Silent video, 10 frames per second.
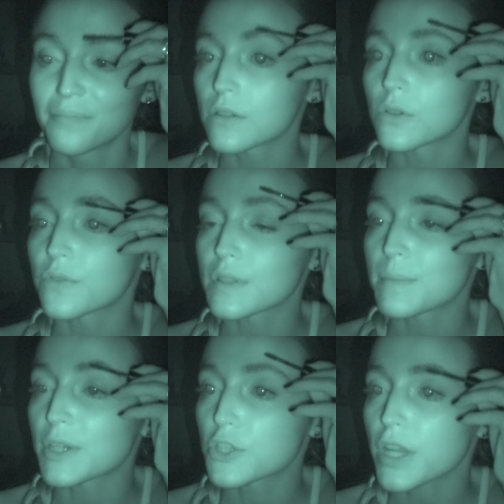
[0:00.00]
I don't know if it's
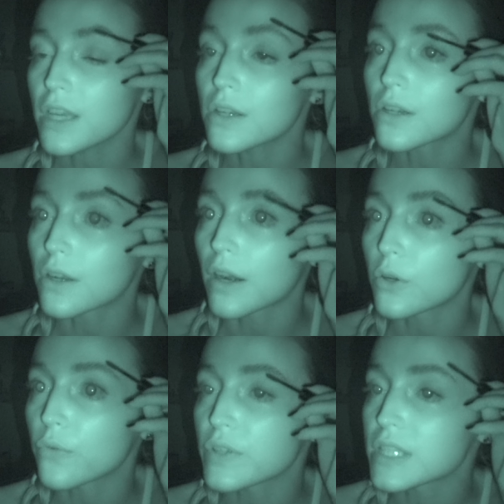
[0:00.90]
my shade or I don't
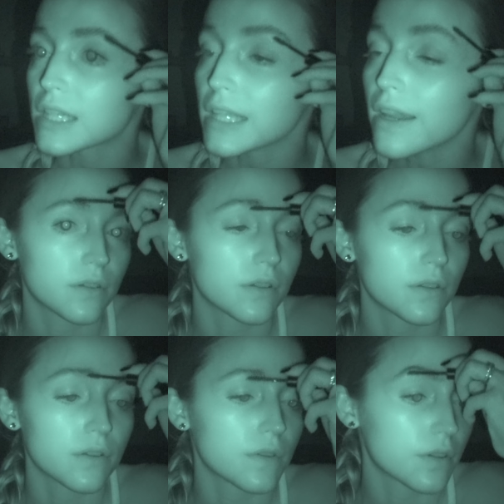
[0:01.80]
know if it's clear. I don't
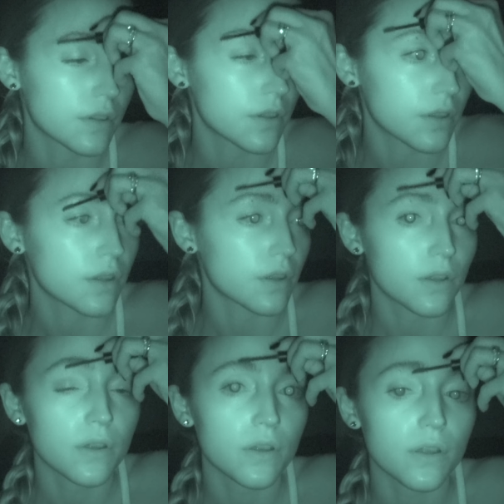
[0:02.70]
know anything, but we're gonna
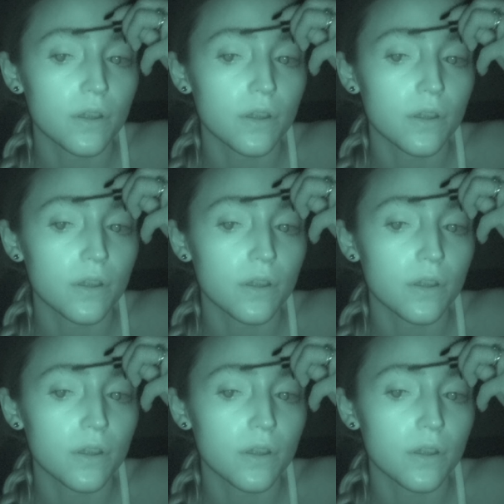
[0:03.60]
put it on.